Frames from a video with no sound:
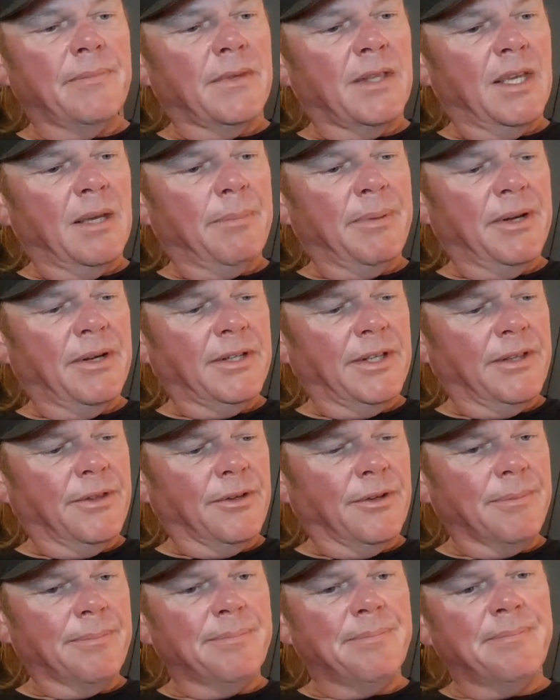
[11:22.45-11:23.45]
Apparently
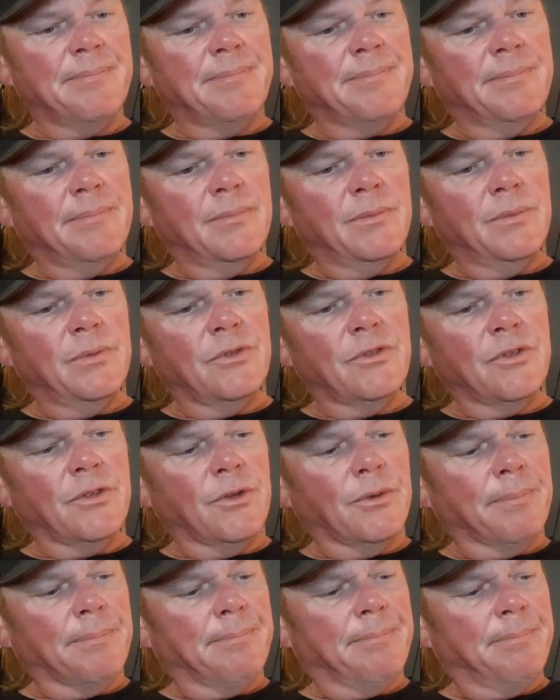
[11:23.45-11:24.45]
they're, what was it,
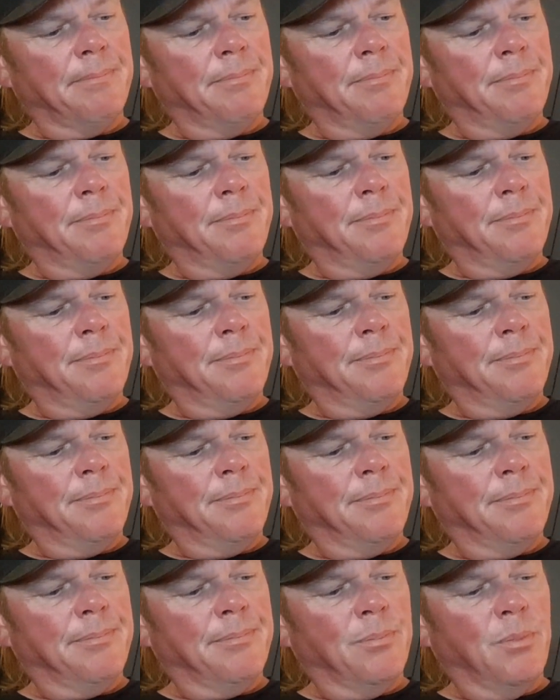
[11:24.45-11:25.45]

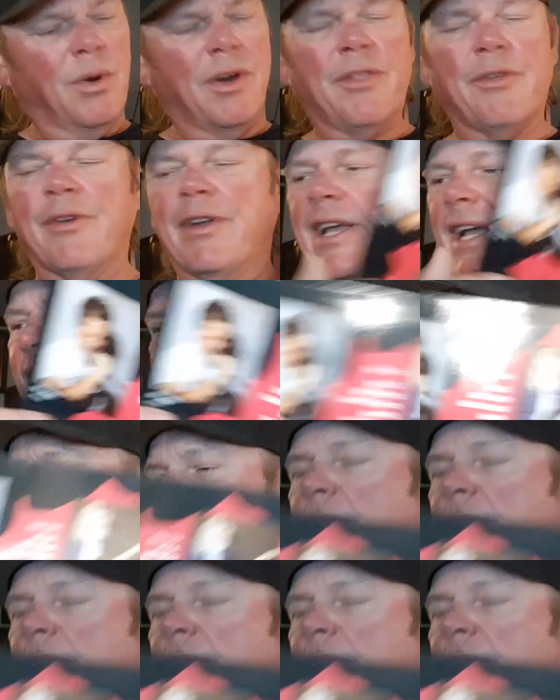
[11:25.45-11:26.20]
one of their guys, I think